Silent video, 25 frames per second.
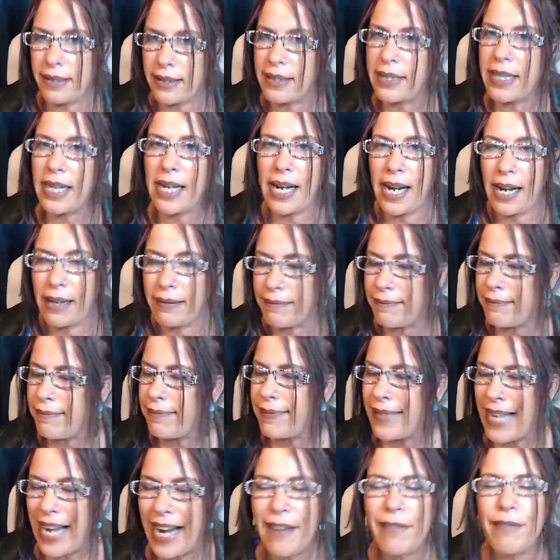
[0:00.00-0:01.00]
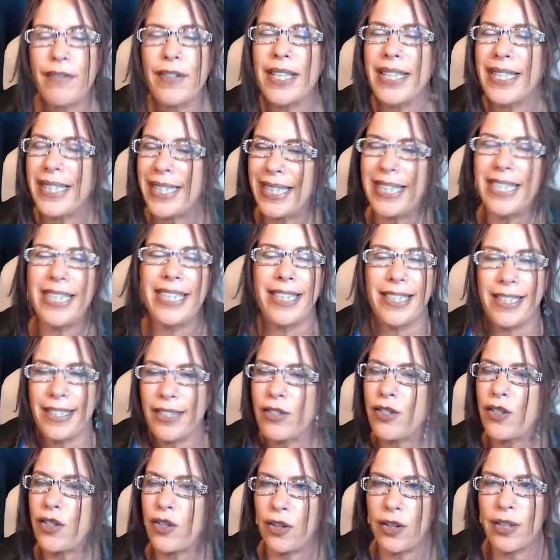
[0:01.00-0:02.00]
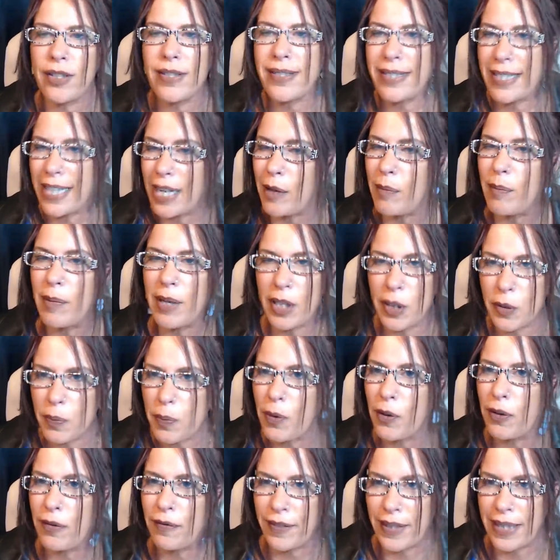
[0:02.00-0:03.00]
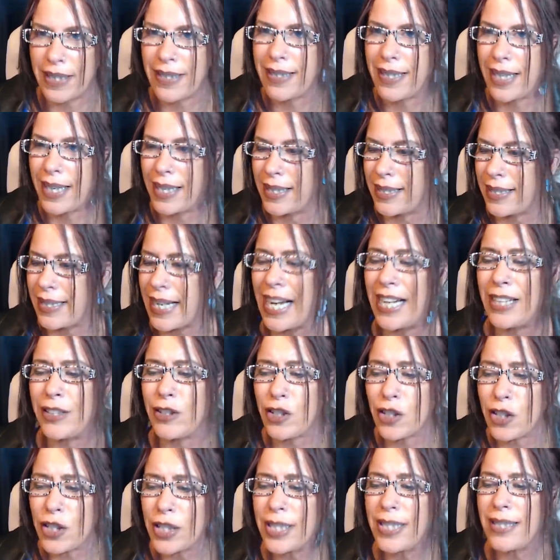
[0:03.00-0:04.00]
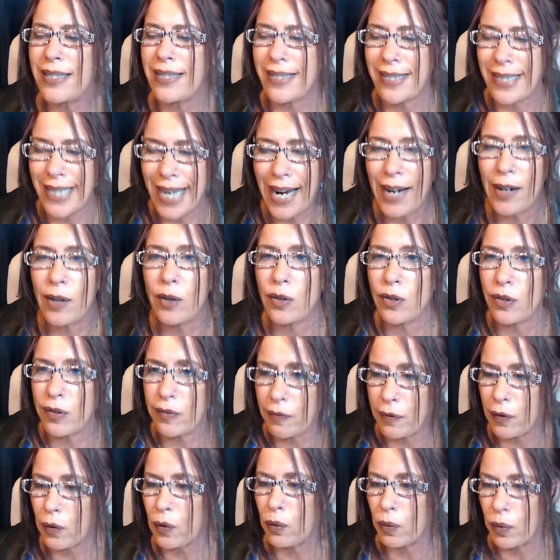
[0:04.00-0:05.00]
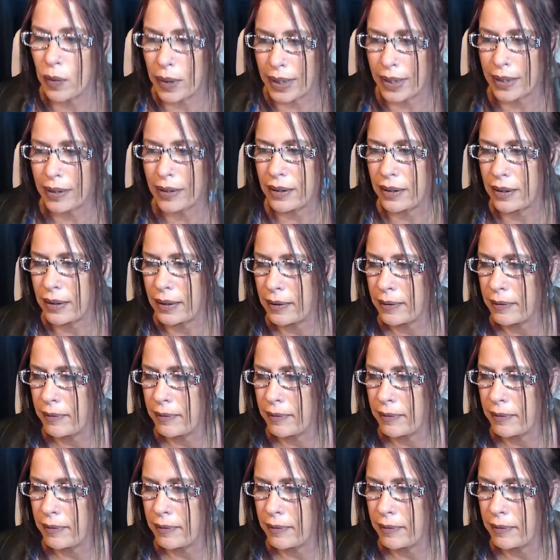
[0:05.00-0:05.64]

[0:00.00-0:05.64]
the, um, everything that this girl said makes perfect sense and she sounds for real